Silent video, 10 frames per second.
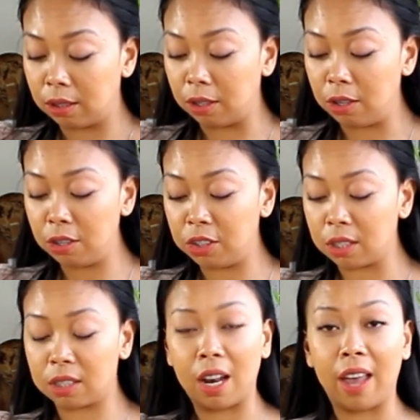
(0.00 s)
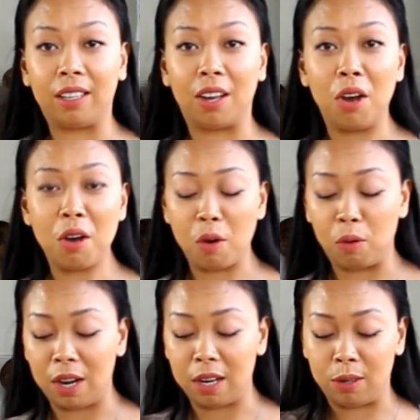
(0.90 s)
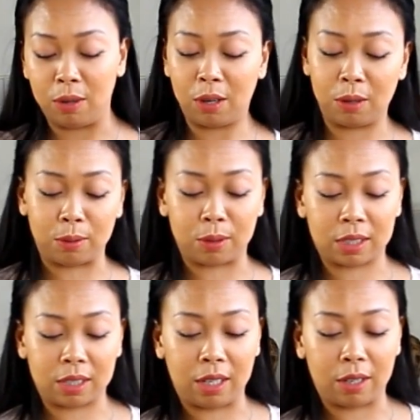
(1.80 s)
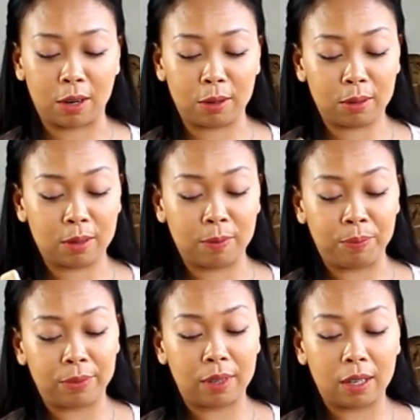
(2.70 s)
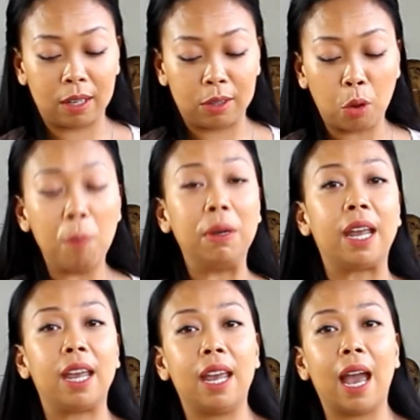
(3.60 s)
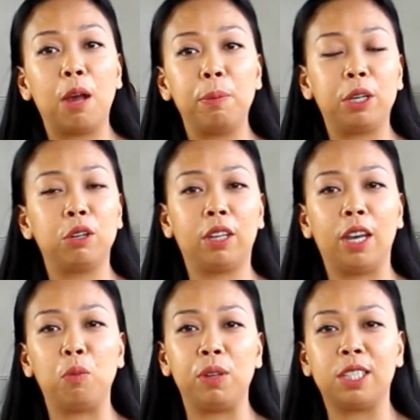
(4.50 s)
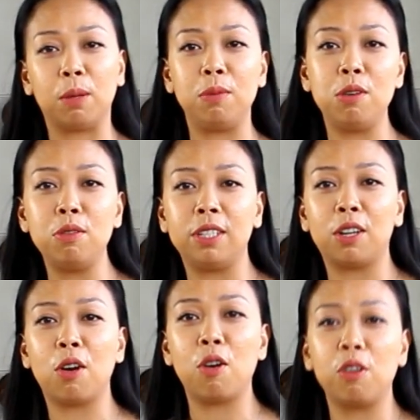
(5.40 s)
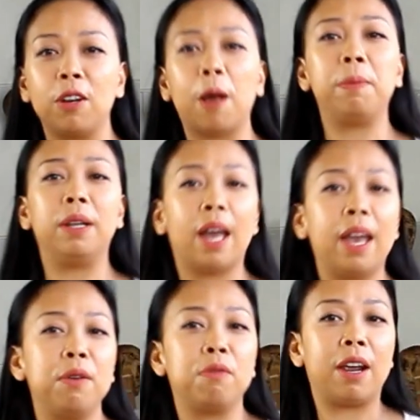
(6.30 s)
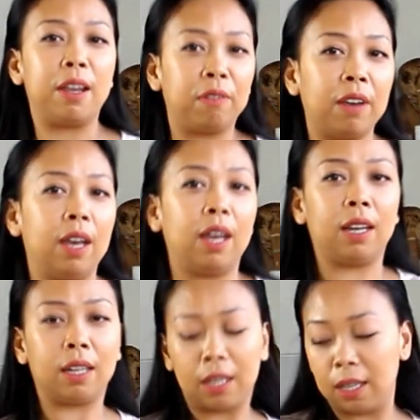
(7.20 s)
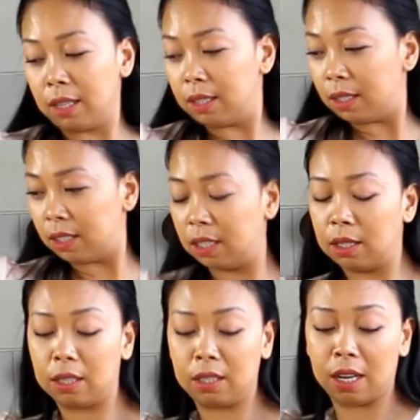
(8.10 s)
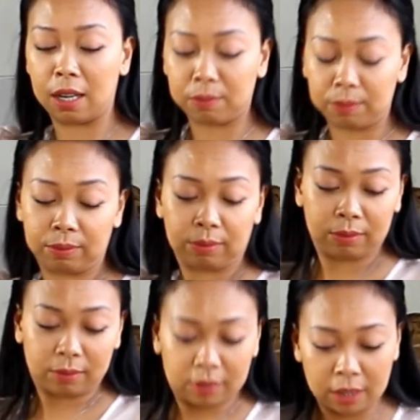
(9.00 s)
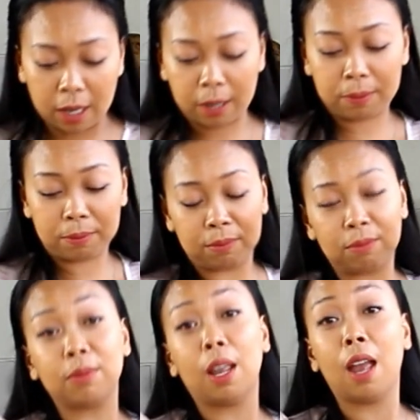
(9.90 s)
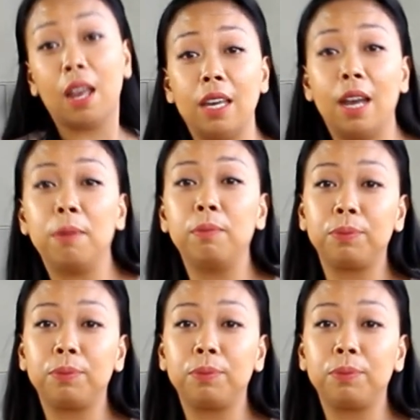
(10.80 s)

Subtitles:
you just let go, let loose, you know. Normally I'll be cooking with some music on, I'll be like raving. Yep, yep, yep.